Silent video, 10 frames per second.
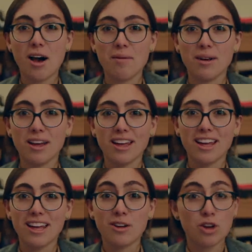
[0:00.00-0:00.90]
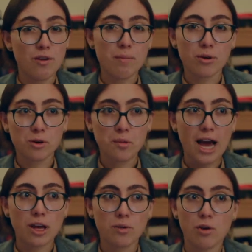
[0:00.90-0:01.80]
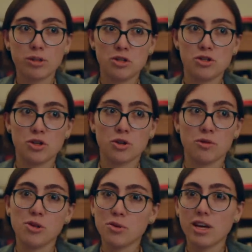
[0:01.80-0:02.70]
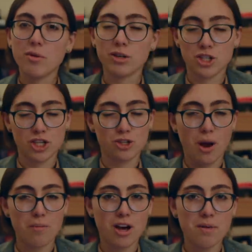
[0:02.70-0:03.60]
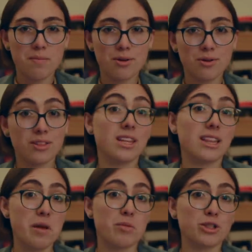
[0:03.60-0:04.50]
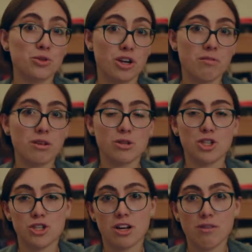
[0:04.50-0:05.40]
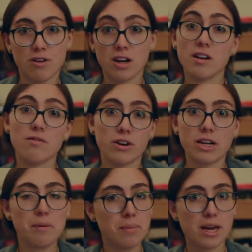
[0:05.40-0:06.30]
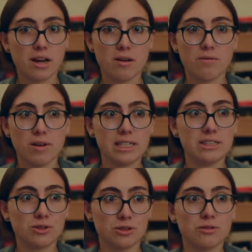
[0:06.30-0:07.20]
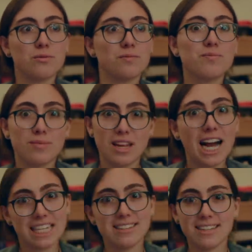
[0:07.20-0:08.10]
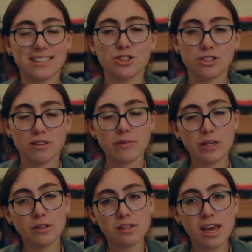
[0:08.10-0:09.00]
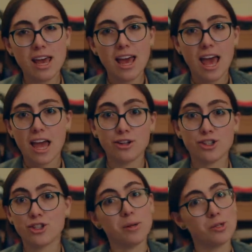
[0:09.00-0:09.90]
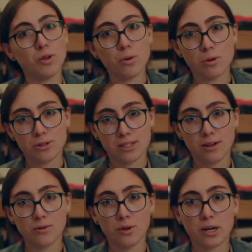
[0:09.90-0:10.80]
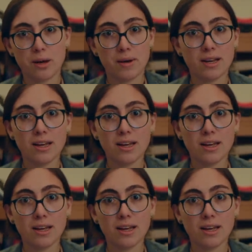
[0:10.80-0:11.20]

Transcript: Um, November, I always used to go to Blue Key, which just wrapped up, the Glenbrooks tournament, which is a ton of fun and a very competitive and sort of high stakes, interesting field, and just a bunch of locals in South Florida.